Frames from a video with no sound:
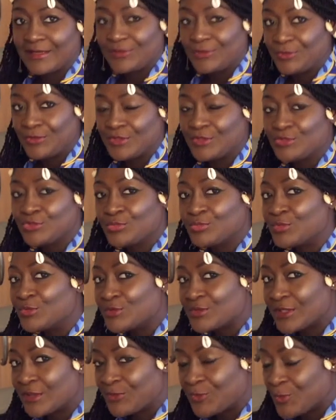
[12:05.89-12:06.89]
you need to
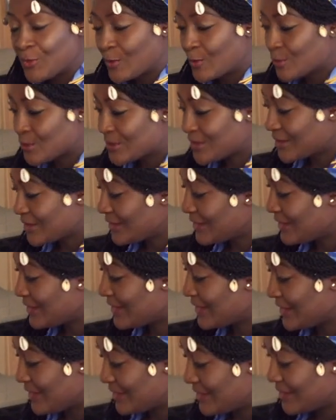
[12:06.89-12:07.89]
put some water
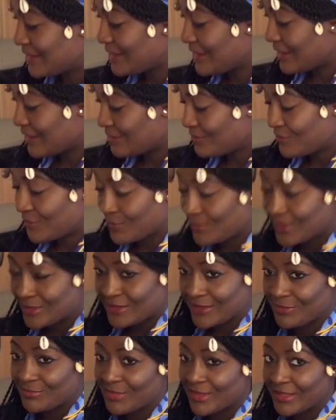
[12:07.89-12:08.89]
and then cover it
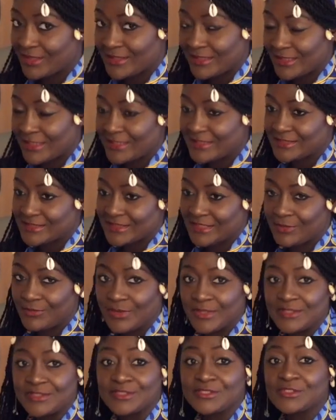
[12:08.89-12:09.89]
up like it is now,
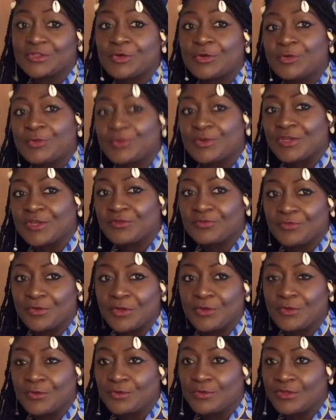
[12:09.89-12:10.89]
and just cook it for a
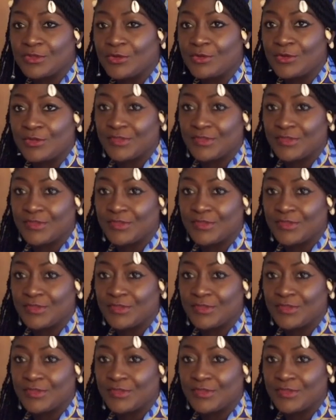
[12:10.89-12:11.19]
good